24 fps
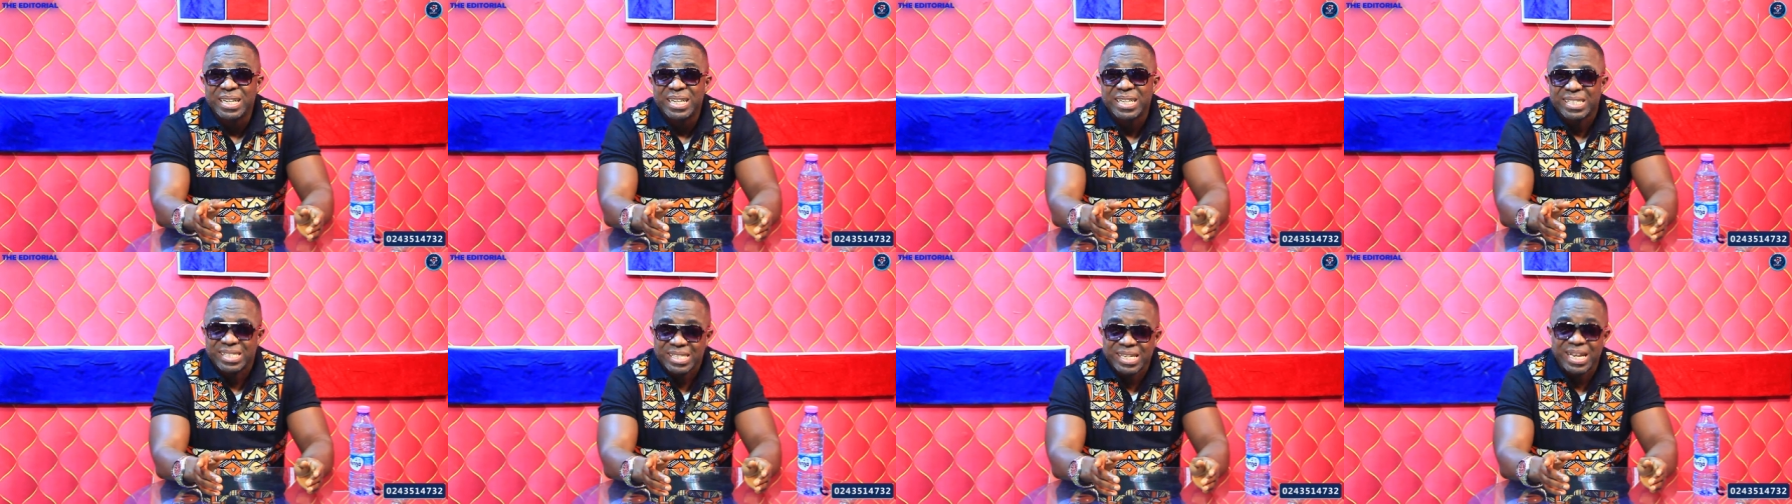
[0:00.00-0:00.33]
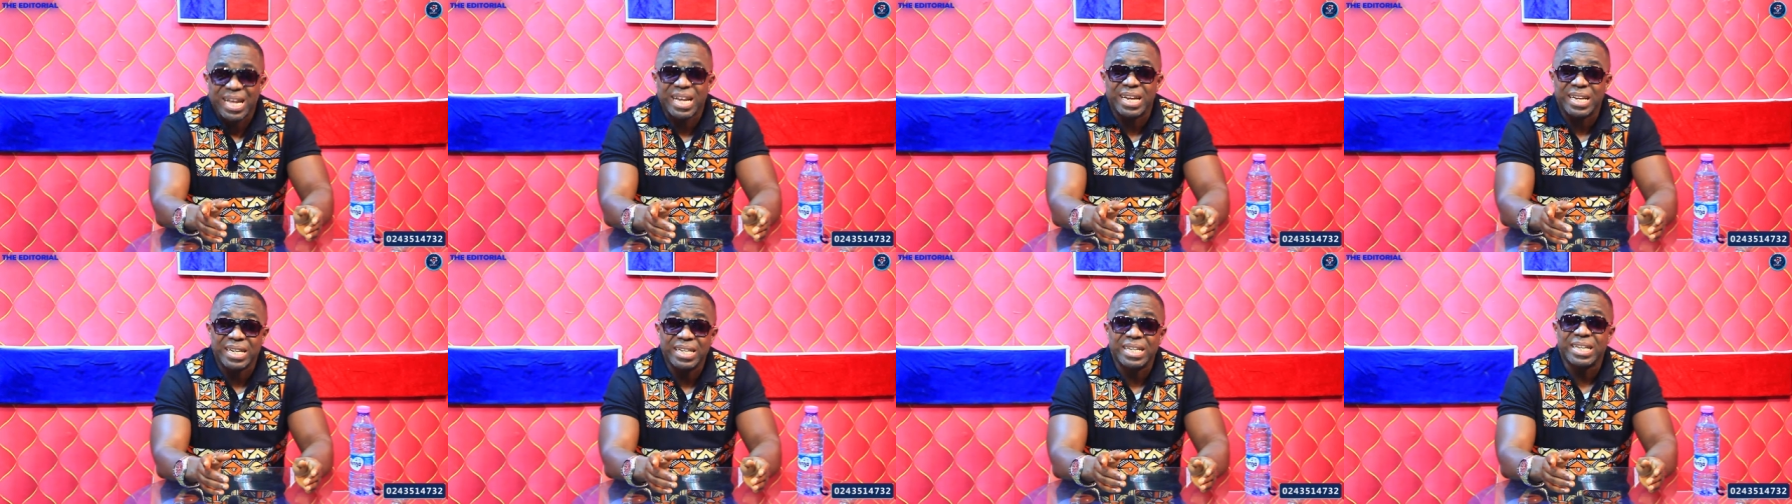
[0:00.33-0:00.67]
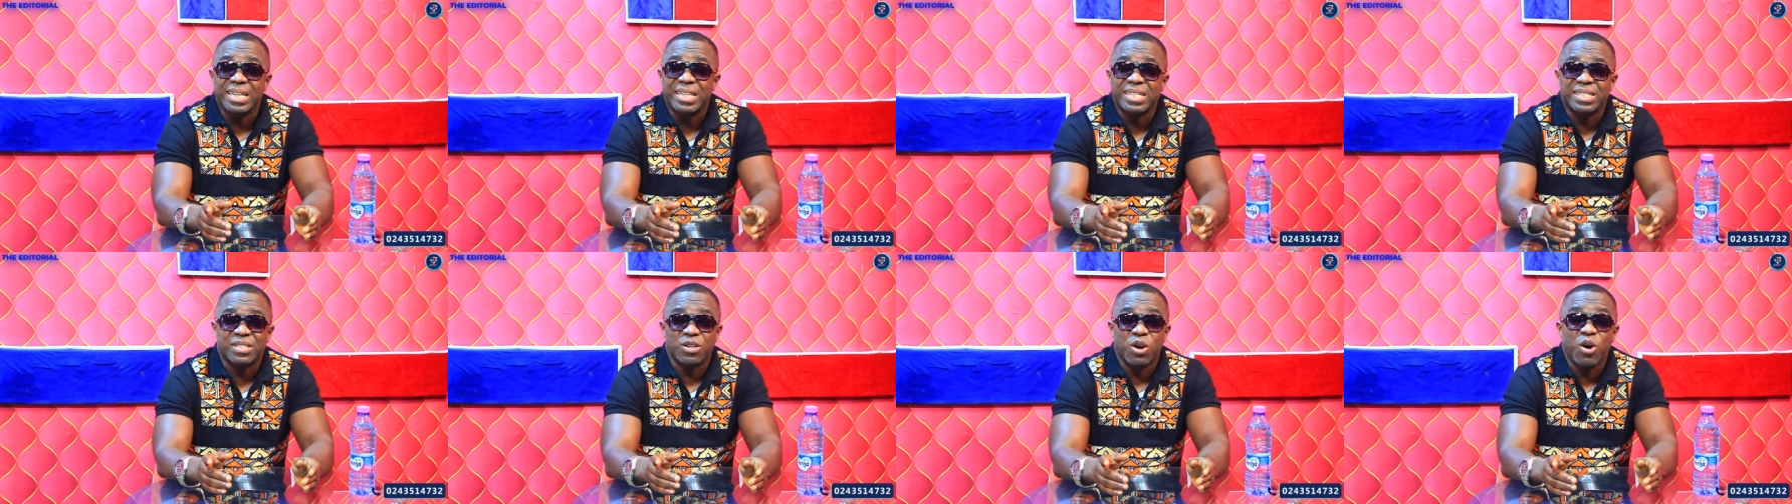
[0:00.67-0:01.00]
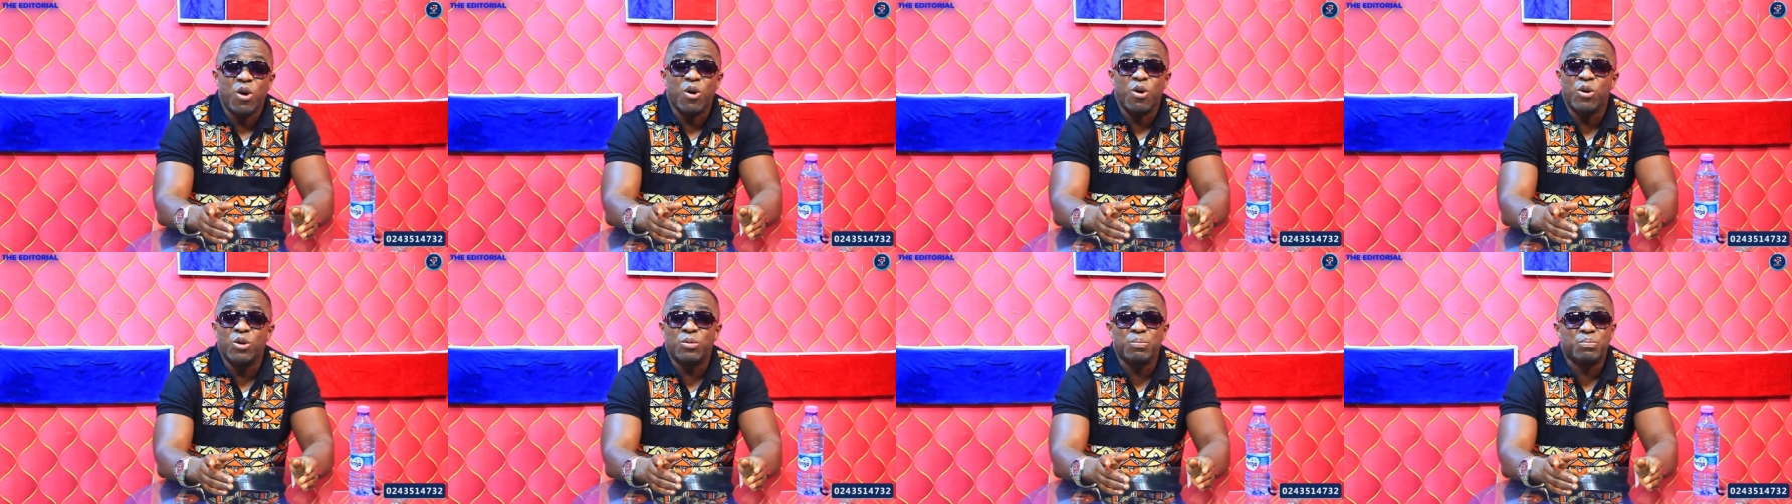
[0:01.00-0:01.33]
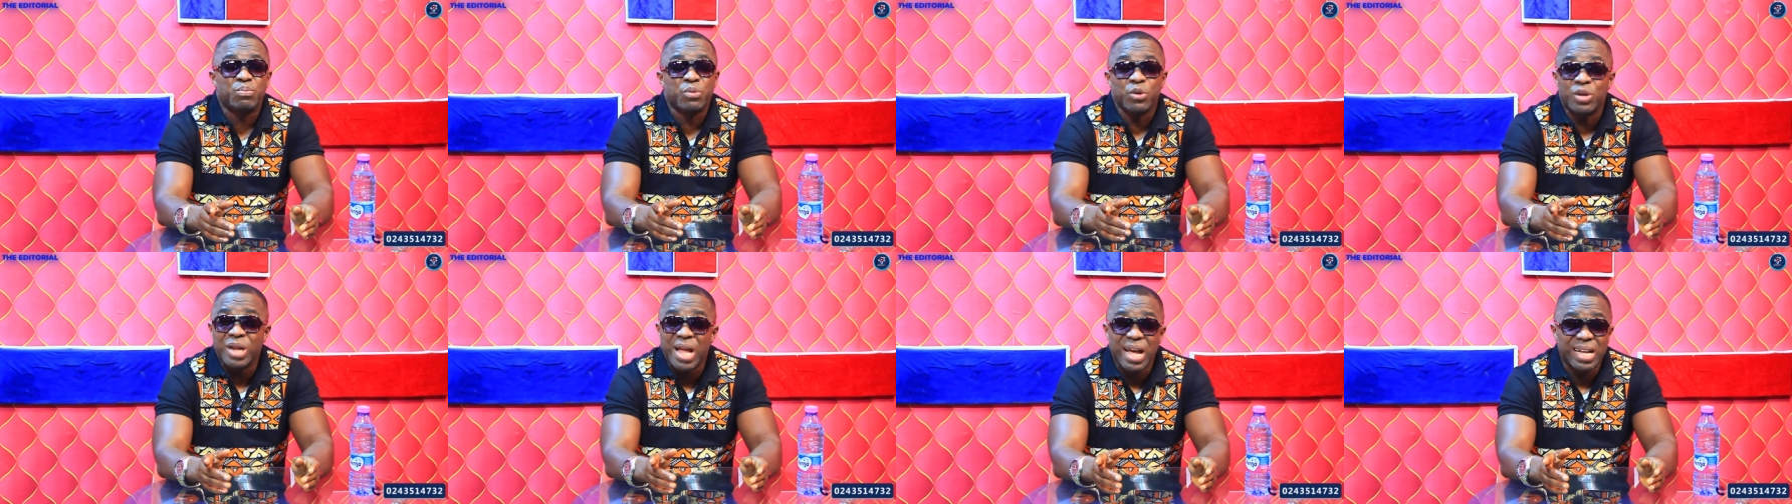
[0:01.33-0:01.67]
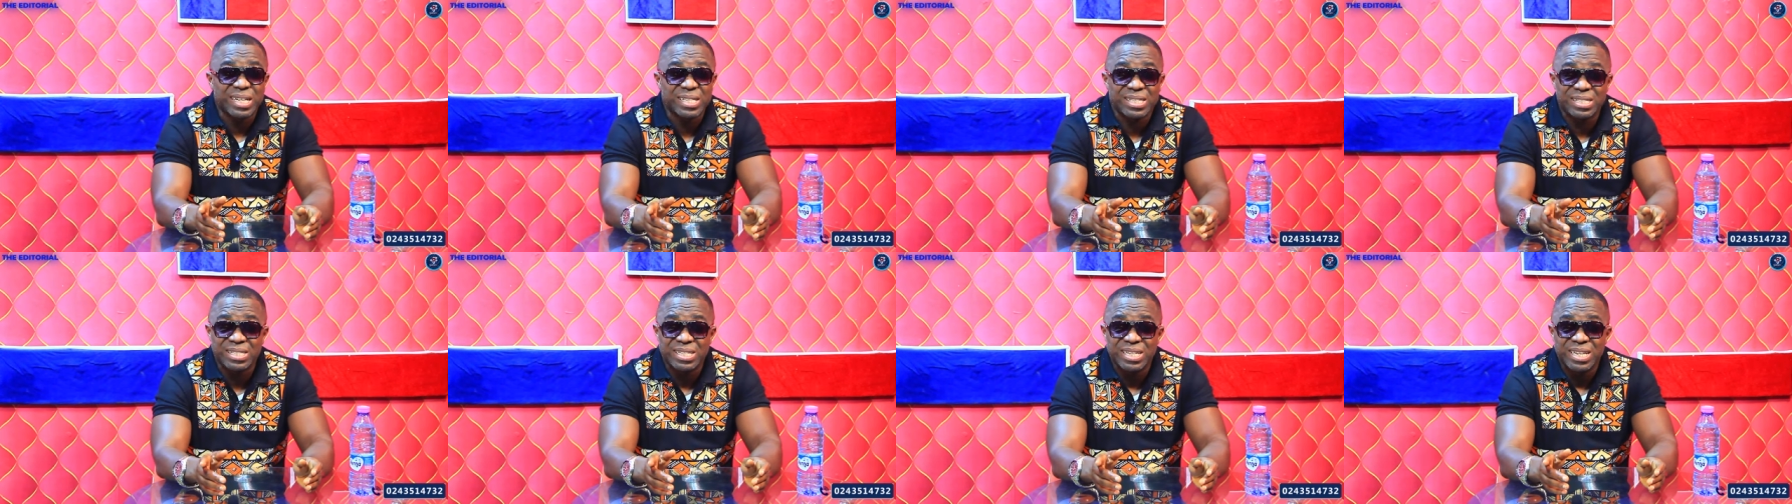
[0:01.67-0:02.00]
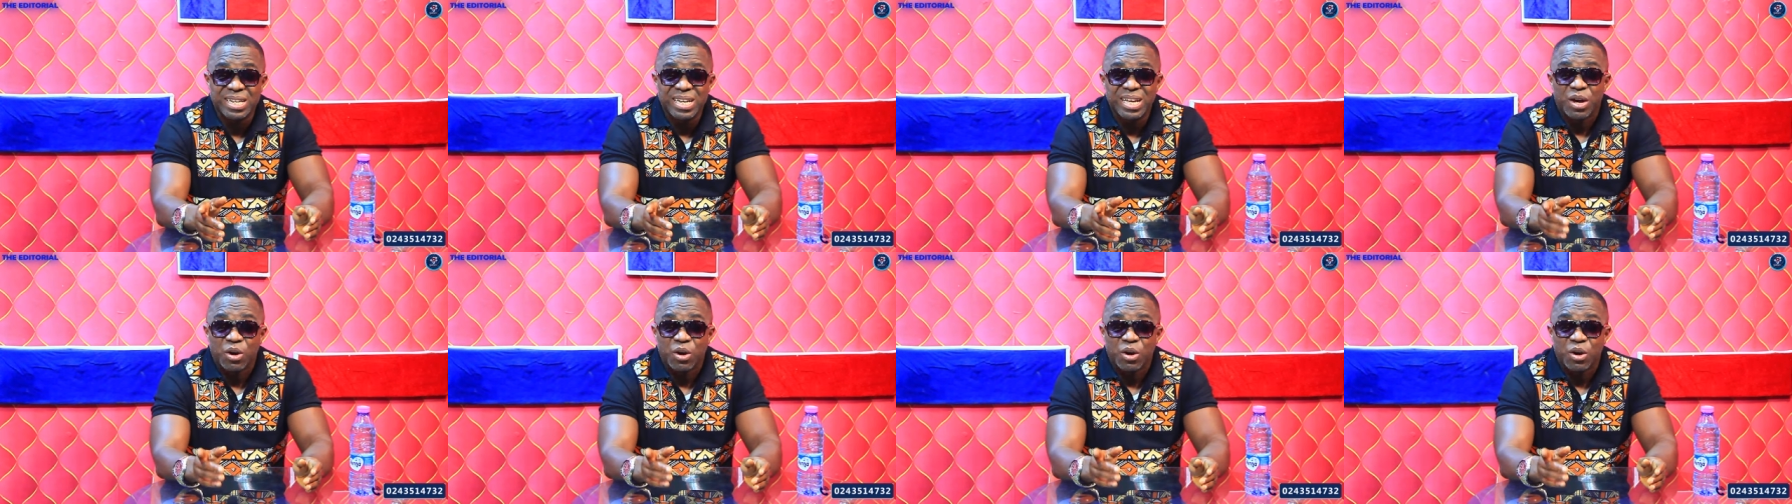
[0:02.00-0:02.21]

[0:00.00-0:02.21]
selling his own product,